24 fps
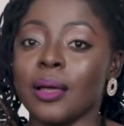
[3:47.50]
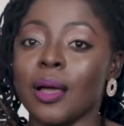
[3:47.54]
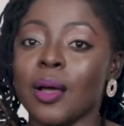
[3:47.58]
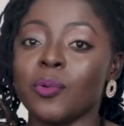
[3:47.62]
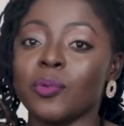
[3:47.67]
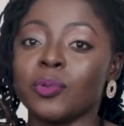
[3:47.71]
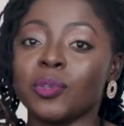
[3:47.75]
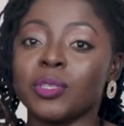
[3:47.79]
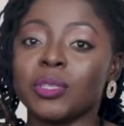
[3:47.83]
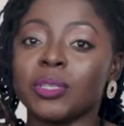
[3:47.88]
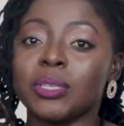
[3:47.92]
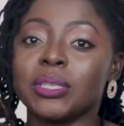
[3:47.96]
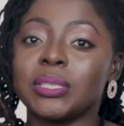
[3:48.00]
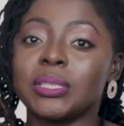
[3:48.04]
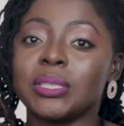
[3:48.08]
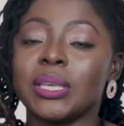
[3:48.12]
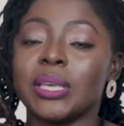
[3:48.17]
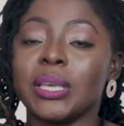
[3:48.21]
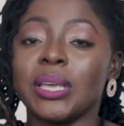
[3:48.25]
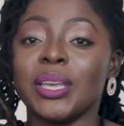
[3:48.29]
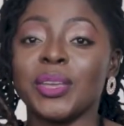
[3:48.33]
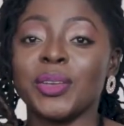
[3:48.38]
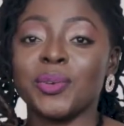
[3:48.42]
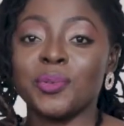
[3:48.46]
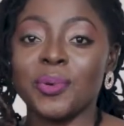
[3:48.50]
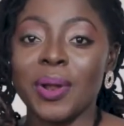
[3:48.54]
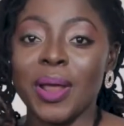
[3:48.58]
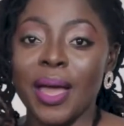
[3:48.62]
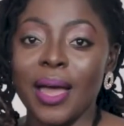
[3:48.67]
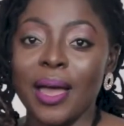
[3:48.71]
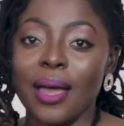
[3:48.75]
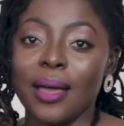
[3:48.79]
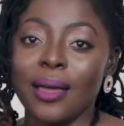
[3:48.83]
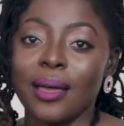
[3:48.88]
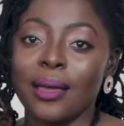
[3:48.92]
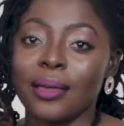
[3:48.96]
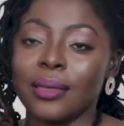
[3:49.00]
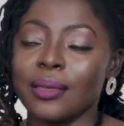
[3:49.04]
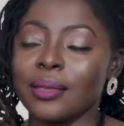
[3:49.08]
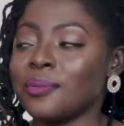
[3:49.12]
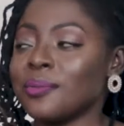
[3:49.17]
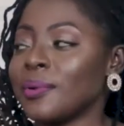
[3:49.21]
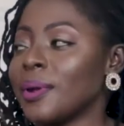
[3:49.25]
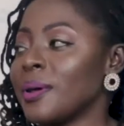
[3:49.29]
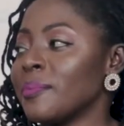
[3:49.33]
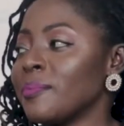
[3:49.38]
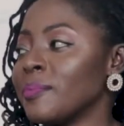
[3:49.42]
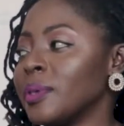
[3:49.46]
I would just say
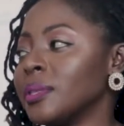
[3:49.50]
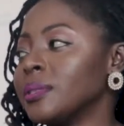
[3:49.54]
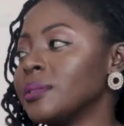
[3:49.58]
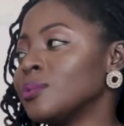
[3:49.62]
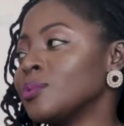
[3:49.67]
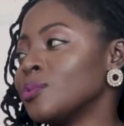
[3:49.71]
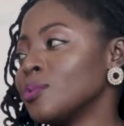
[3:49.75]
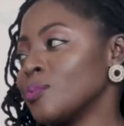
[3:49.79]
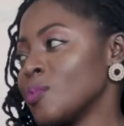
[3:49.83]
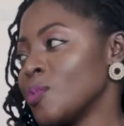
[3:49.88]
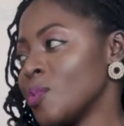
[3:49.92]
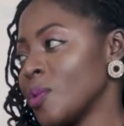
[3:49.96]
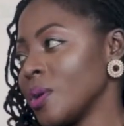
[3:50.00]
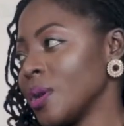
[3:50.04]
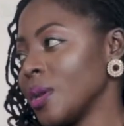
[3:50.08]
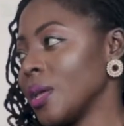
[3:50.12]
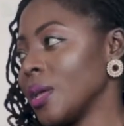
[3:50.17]
Ira means good morning.